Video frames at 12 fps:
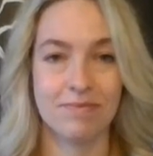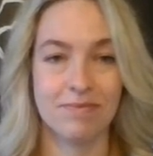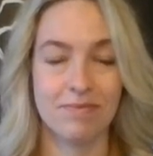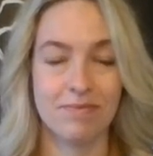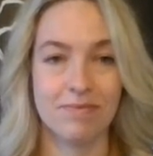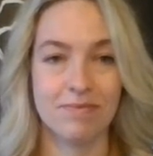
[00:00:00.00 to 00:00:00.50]

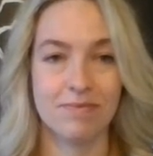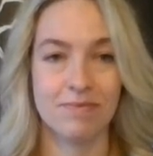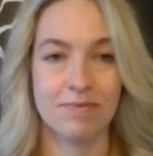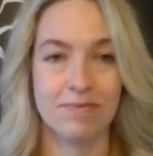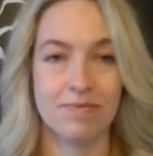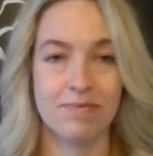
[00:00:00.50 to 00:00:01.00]

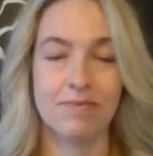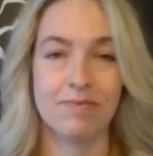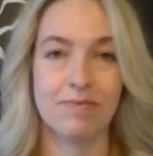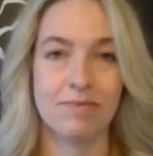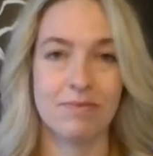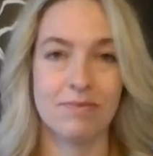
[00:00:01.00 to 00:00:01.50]

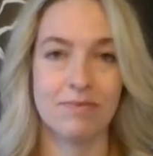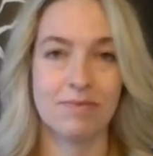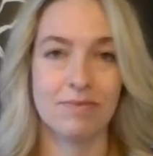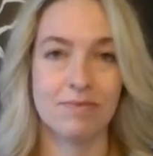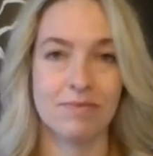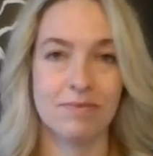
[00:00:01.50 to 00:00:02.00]

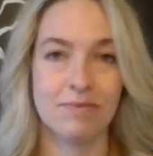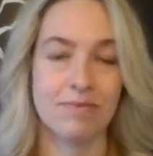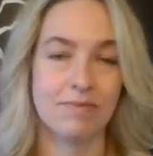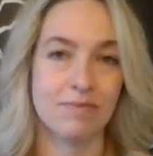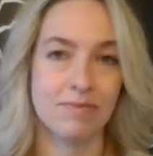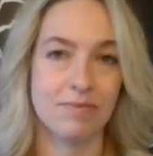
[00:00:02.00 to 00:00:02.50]

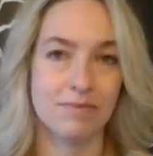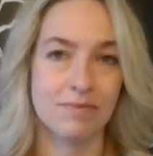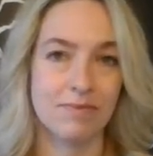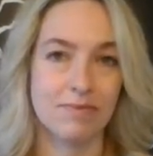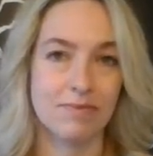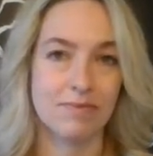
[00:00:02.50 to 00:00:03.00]

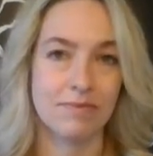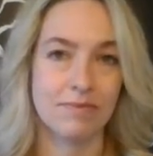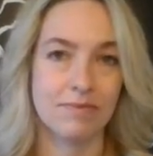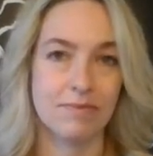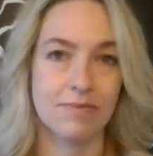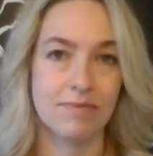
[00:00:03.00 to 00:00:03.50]

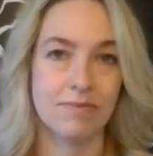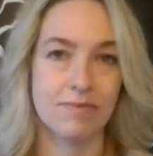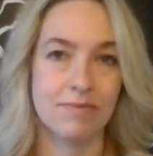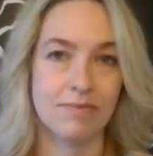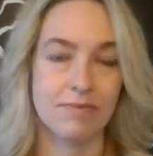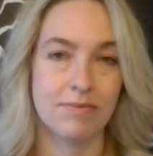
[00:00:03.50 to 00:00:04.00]

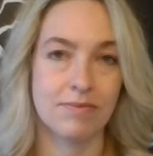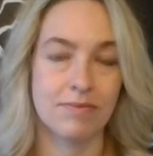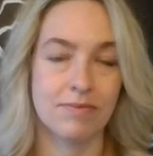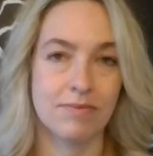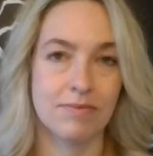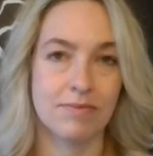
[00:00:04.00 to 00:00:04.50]

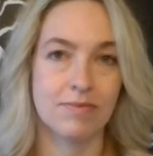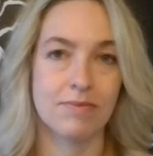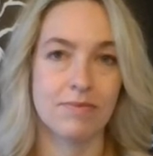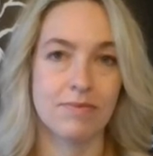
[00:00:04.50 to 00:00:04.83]
The person shown says nothing.